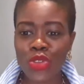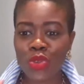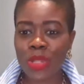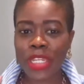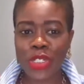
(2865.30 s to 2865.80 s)

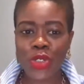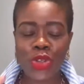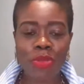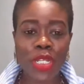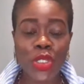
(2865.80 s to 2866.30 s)
like
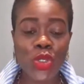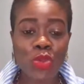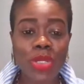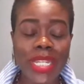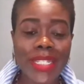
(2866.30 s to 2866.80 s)
streaming in 2
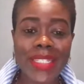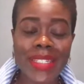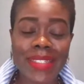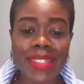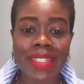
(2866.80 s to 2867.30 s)

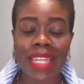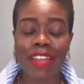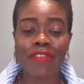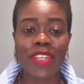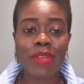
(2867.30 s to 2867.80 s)
places and
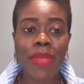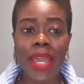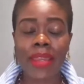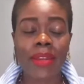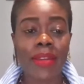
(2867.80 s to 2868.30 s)
like
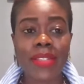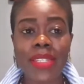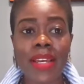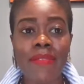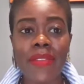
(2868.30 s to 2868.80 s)
feedback and all this
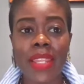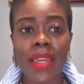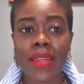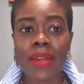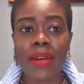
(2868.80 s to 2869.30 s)
stuff,
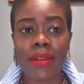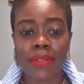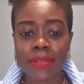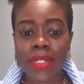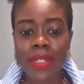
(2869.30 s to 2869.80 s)
like, oh,
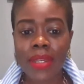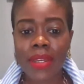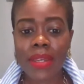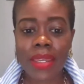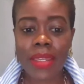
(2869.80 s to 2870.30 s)

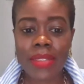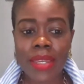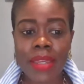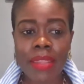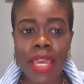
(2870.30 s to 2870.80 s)
I can't
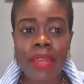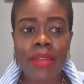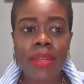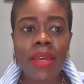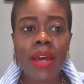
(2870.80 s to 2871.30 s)
stand that.
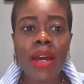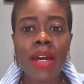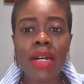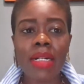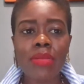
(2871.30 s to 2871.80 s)

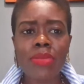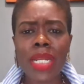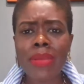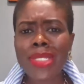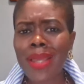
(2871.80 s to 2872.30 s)

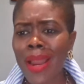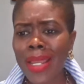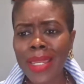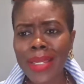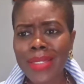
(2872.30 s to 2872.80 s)
But I'm sorry I
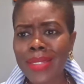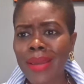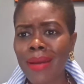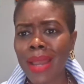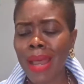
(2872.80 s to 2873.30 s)
can't see
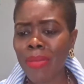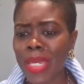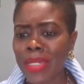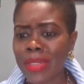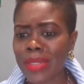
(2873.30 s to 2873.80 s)
y'all
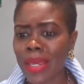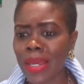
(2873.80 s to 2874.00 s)
comments.